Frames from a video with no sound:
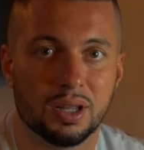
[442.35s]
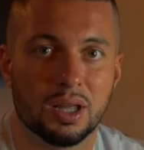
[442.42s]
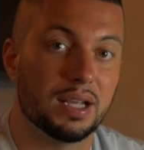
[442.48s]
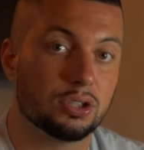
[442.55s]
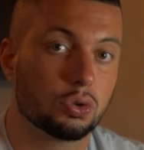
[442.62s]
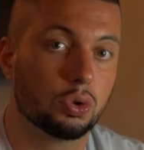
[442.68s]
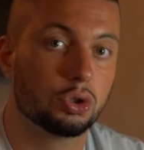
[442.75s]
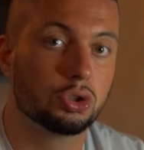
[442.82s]

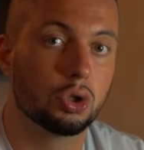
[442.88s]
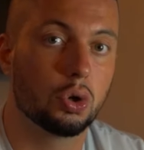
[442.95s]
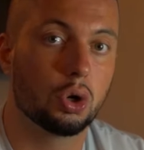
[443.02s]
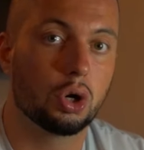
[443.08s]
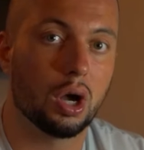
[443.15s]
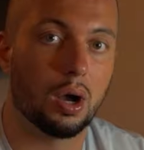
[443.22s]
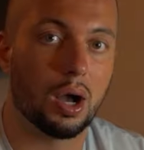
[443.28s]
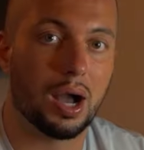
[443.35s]
It's good to
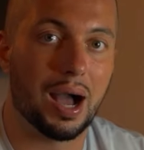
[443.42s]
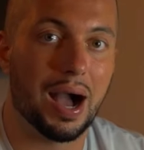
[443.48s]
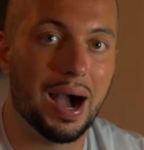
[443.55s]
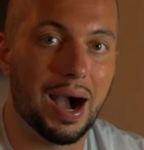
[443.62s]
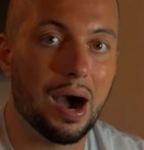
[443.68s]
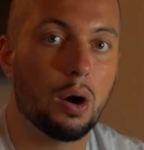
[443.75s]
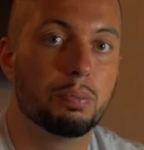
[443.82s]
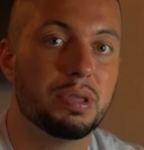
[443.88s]
look at
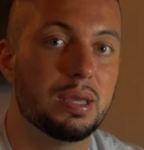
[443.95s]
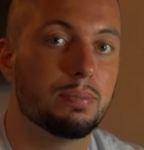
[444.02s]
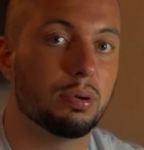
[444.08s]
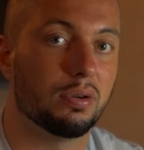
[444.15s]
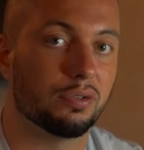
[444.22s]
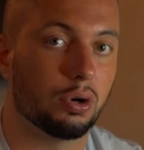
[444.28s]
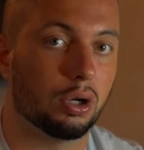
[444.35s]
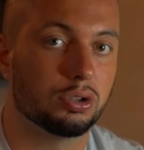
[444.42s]
how people
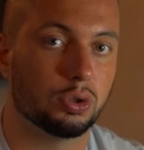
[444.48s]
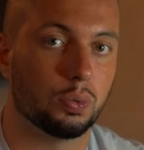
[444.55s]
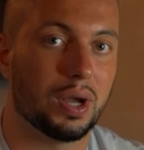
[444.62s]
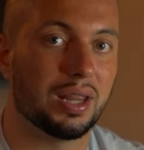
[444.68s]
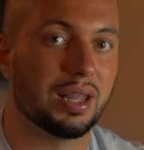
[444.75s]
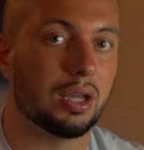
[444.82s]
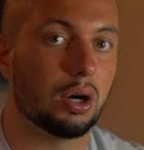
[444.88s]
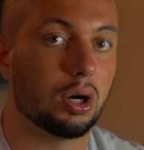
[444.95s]
have got to where
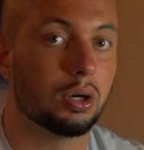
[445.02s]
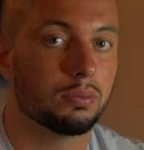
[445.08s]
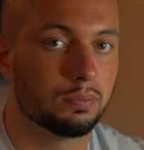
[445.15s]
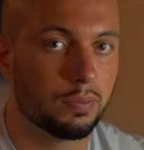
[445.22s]
they are,